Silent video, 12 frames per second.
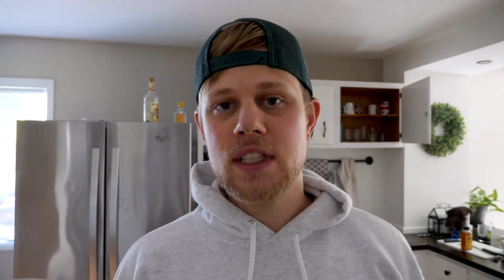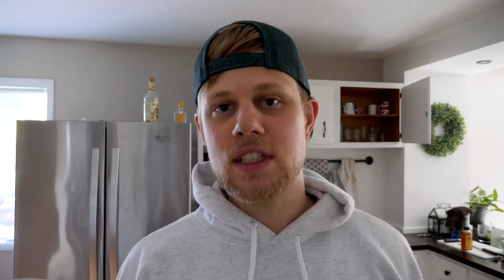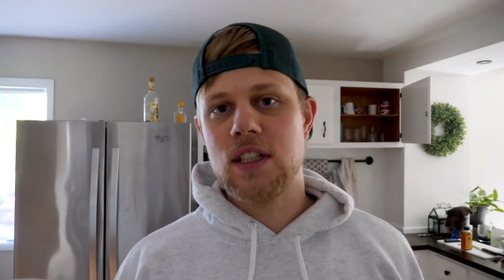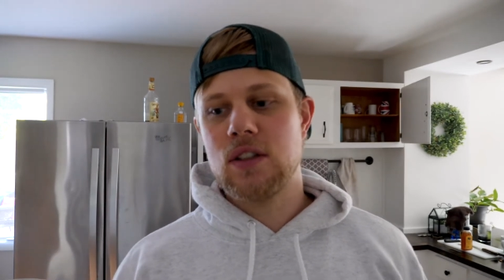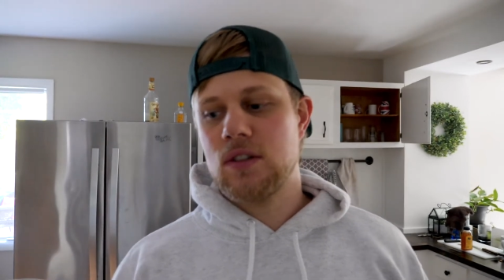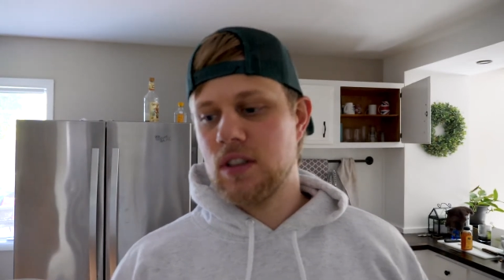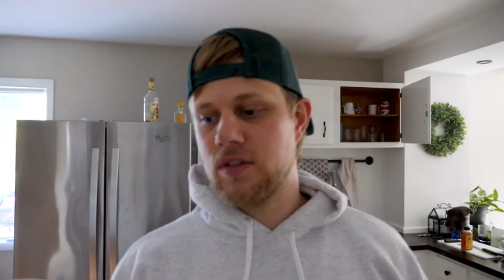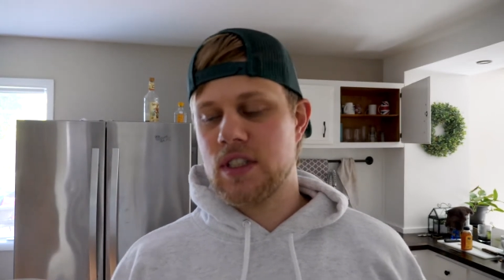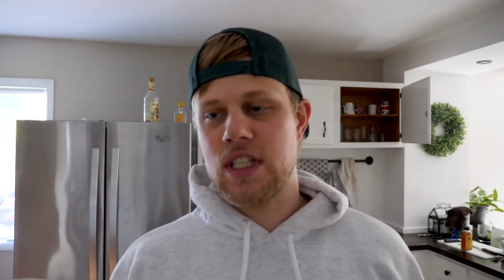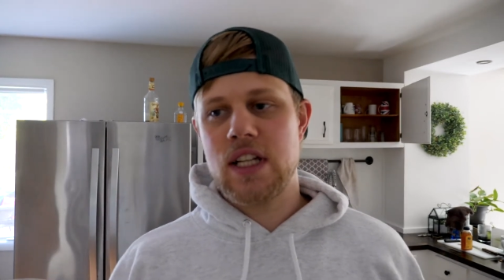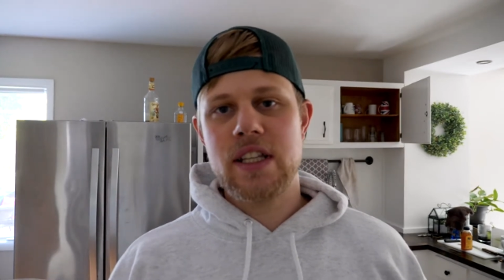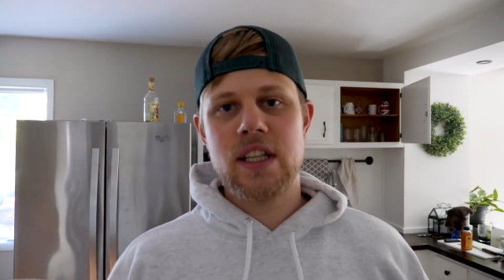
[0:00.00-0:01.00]
So if there's
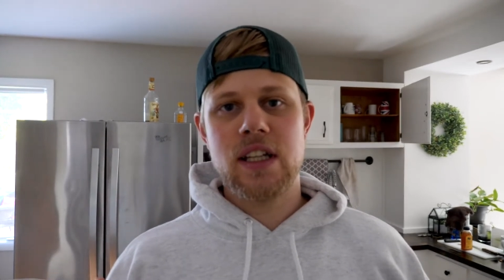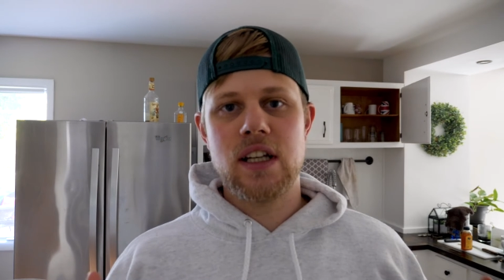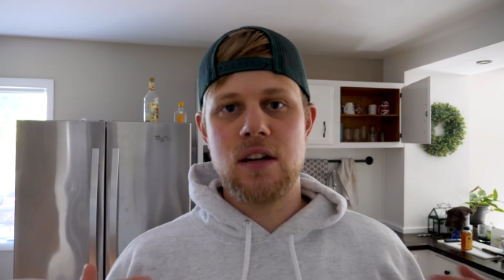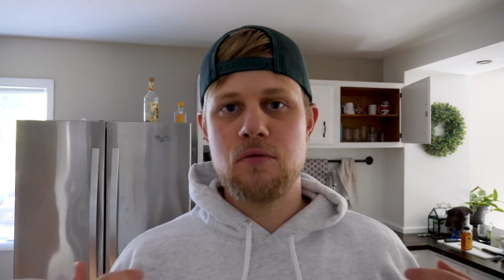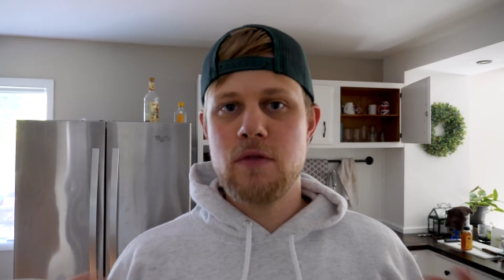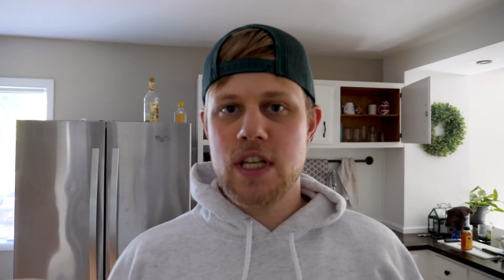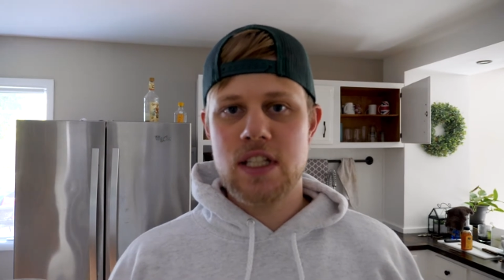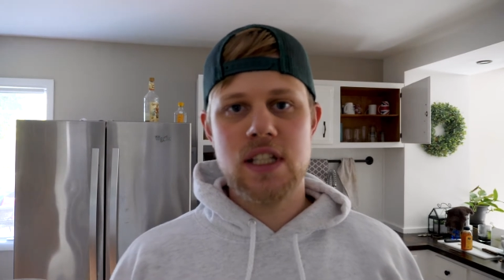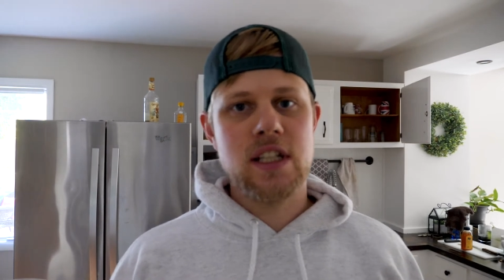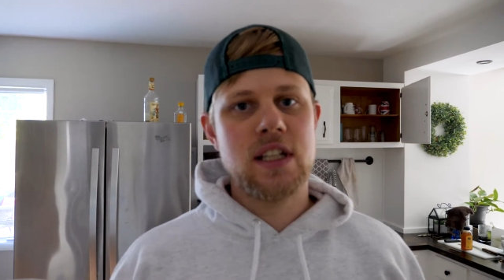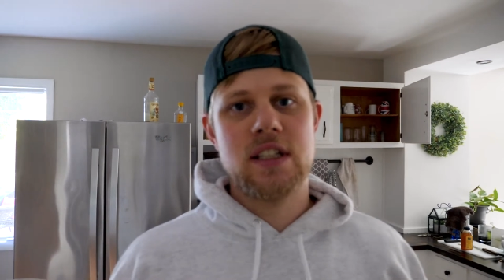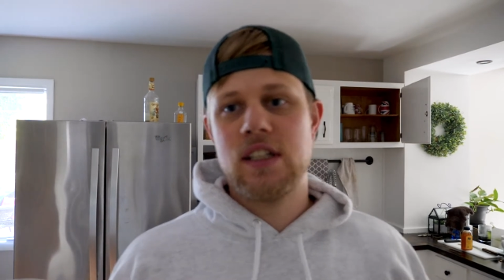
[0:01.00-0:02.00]
anything I'm
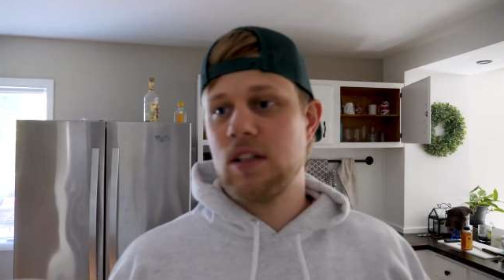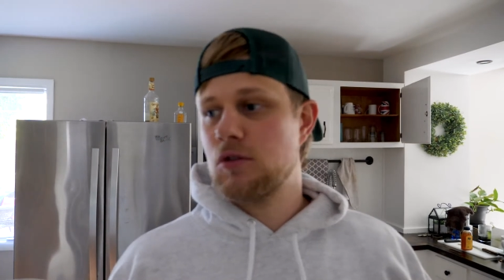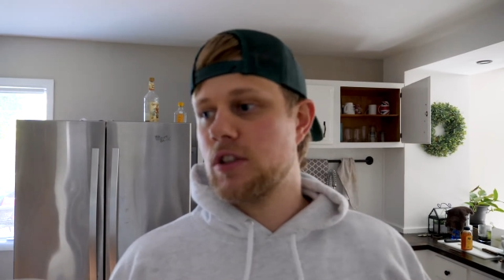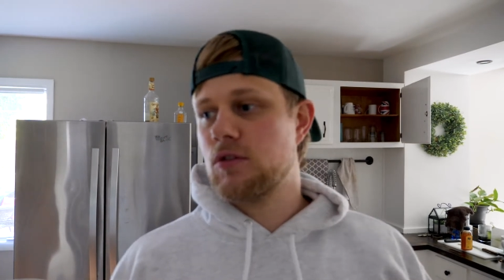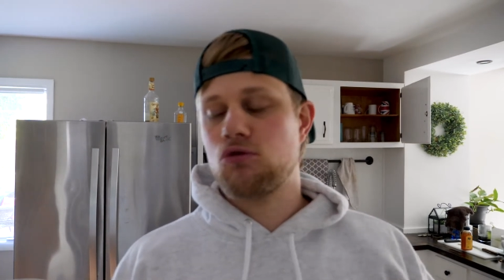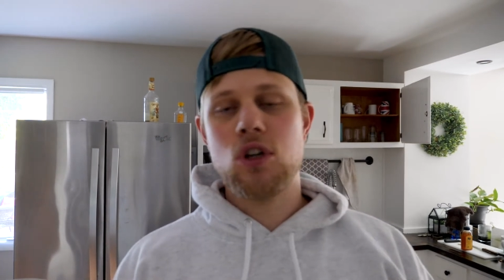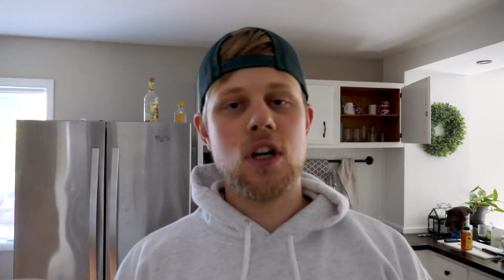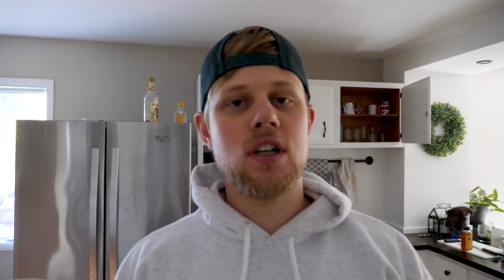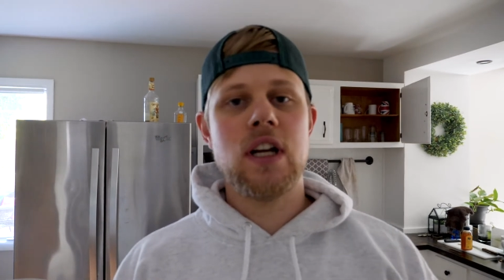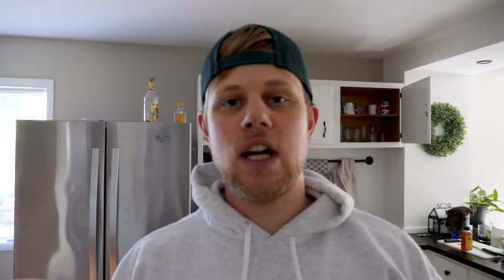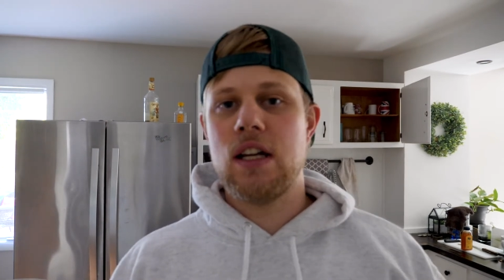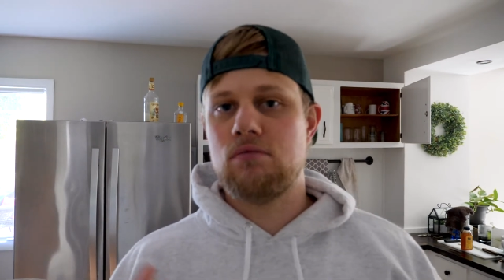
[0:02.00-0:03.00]
missing, anything I'm doing
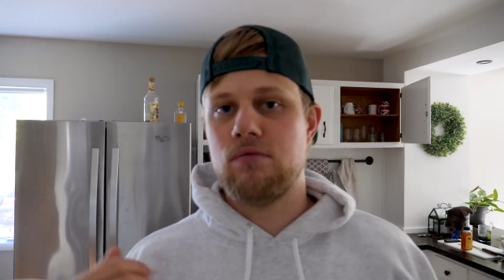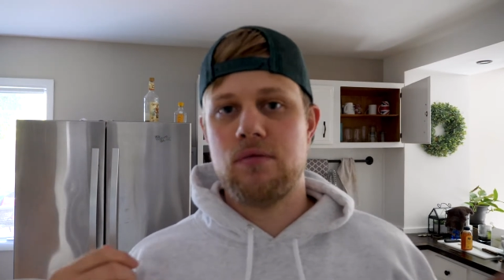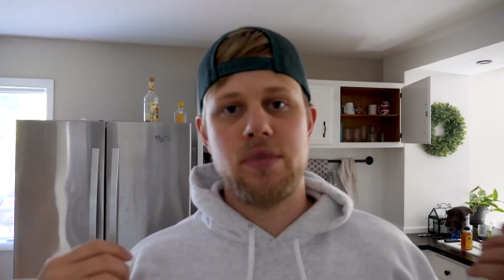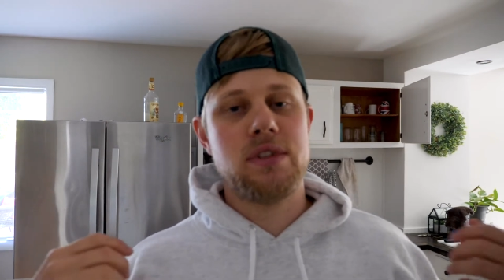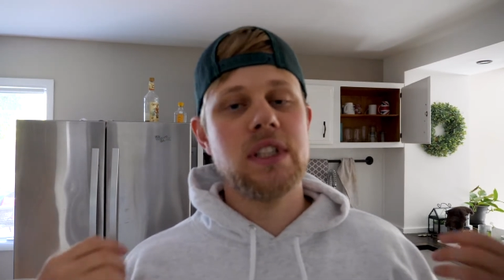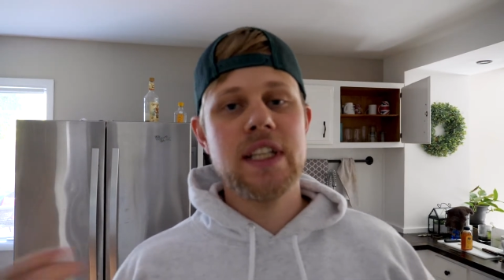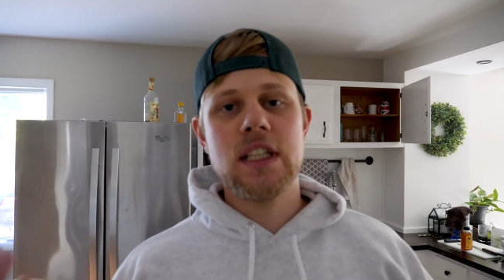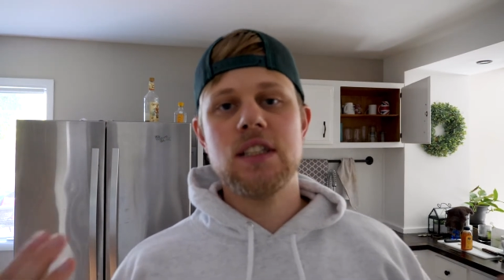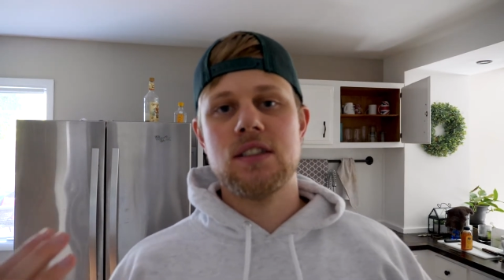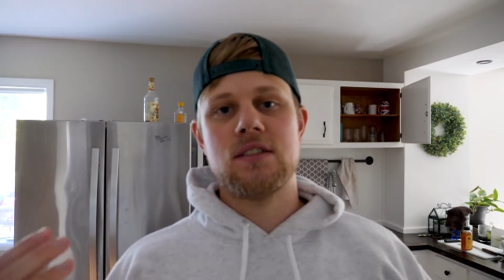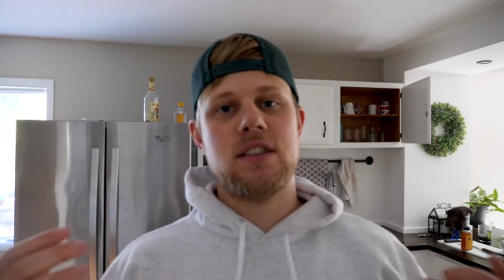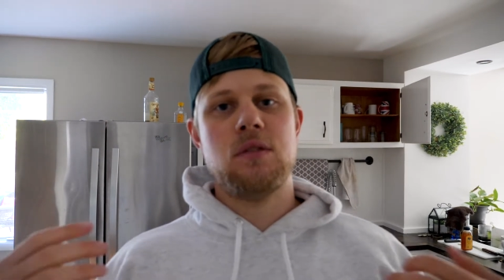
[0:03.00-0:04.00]
wrong,
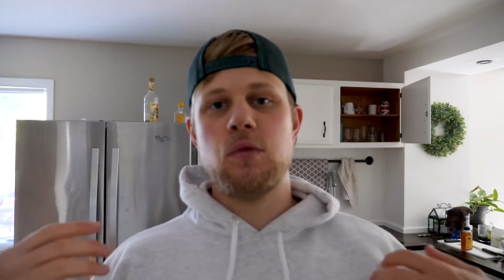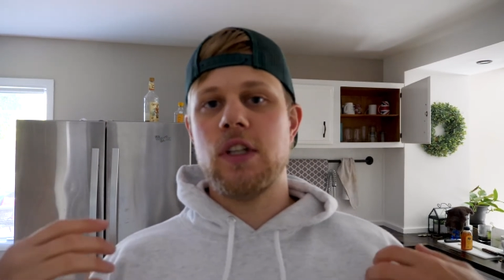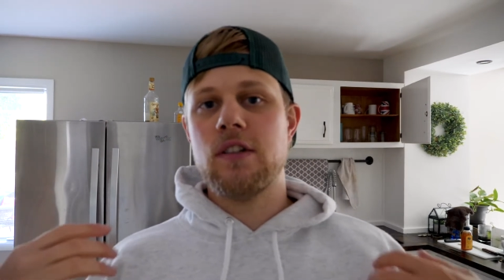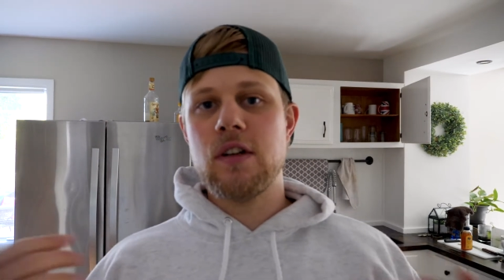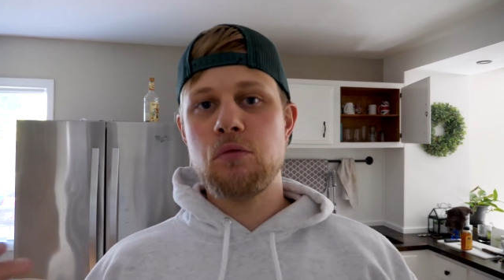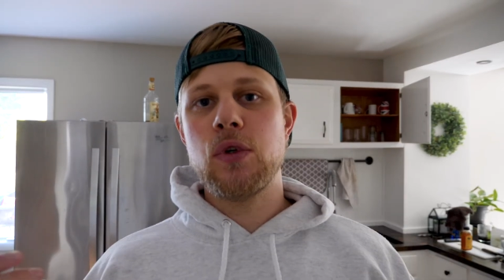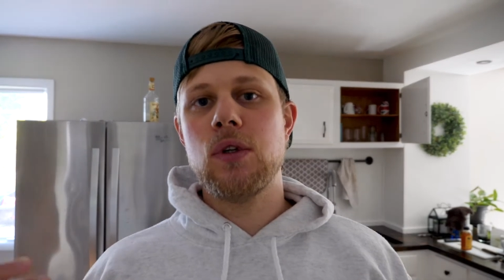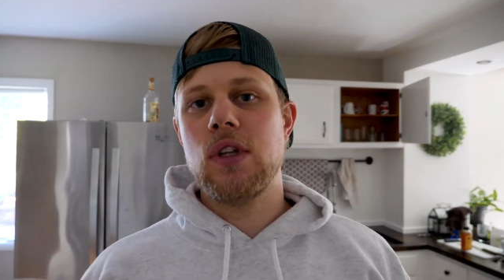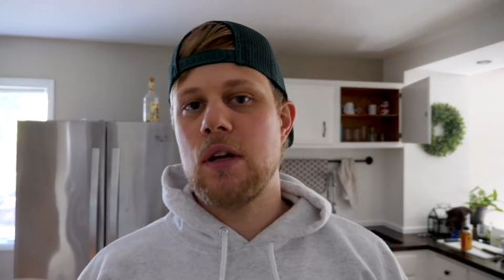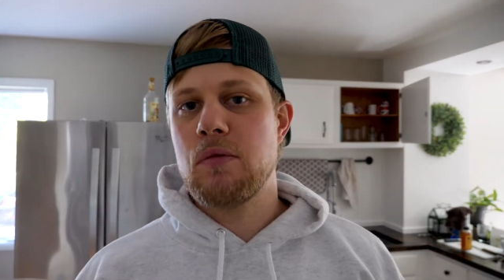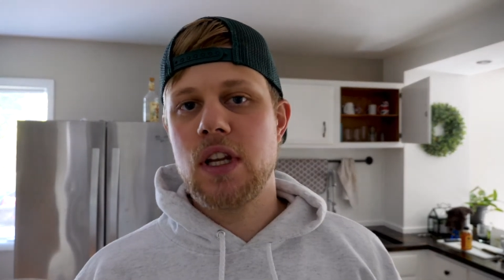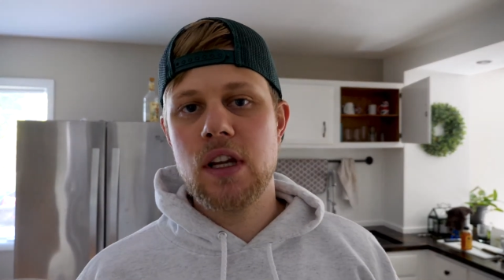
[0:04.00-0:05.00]
please give me your input,
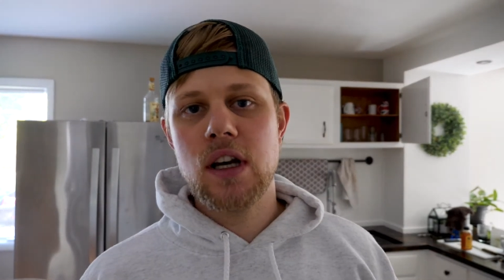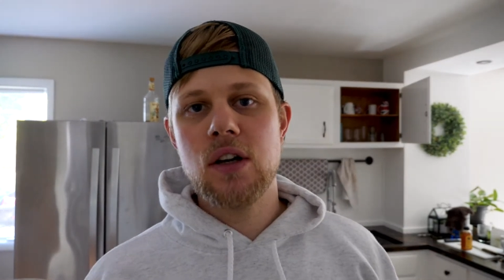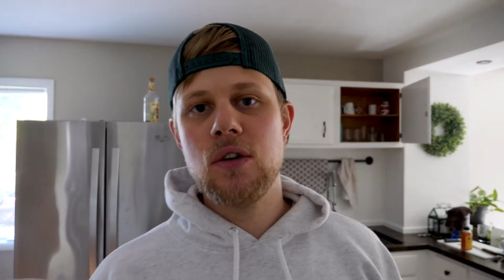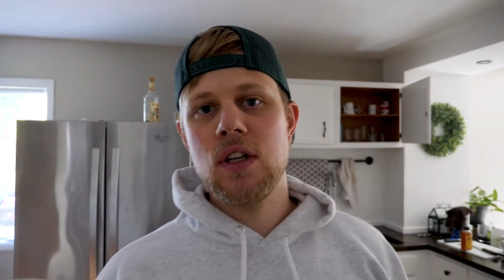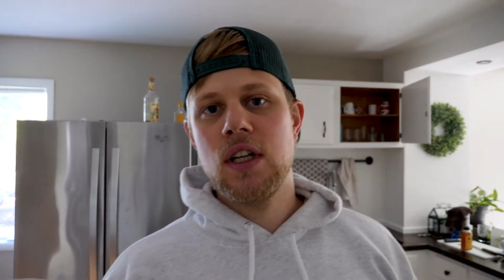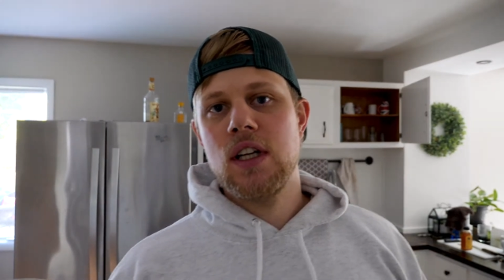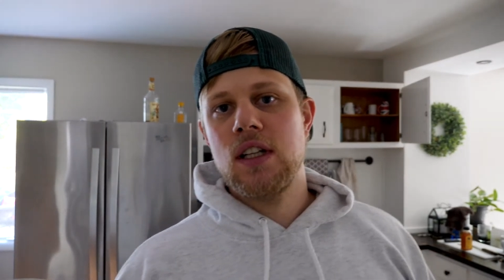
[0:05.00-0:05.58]
let me know.